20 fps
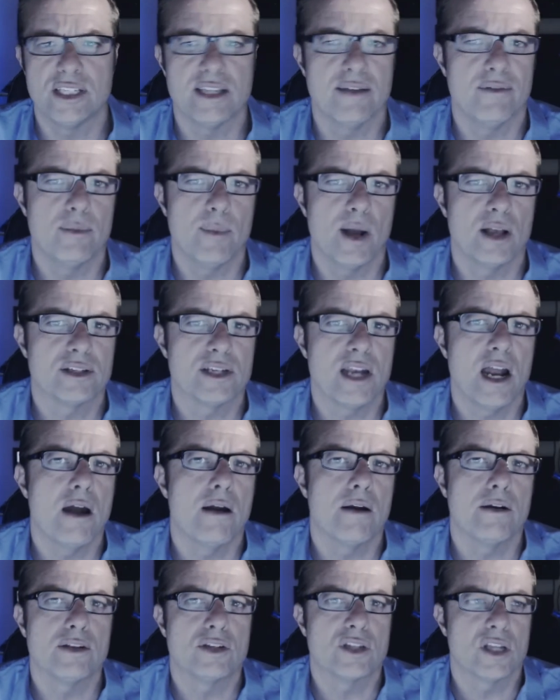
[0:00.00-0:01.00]
70 miles an
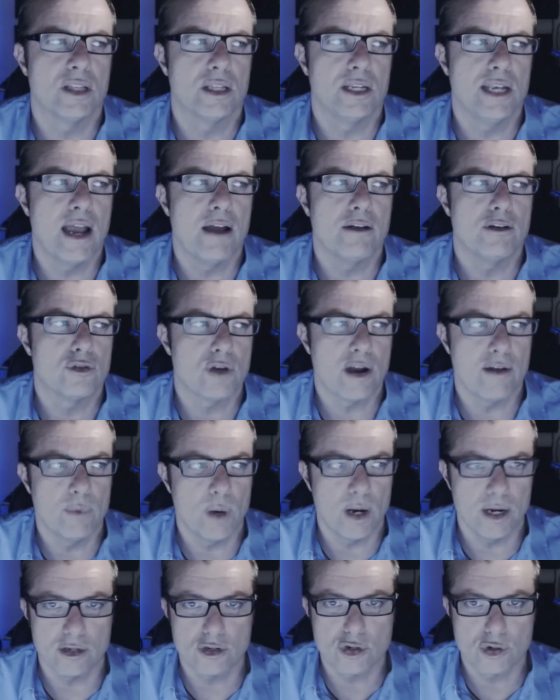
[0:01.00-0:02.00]
hour, and suddenly now you're driving
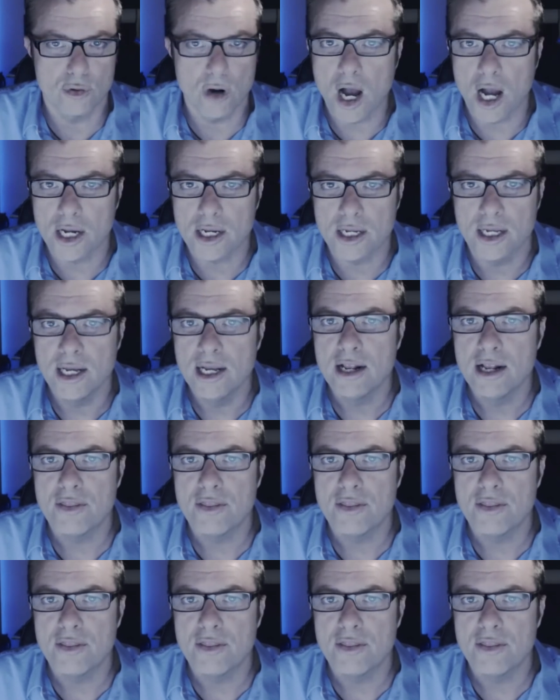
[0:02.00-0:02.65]
behind a truck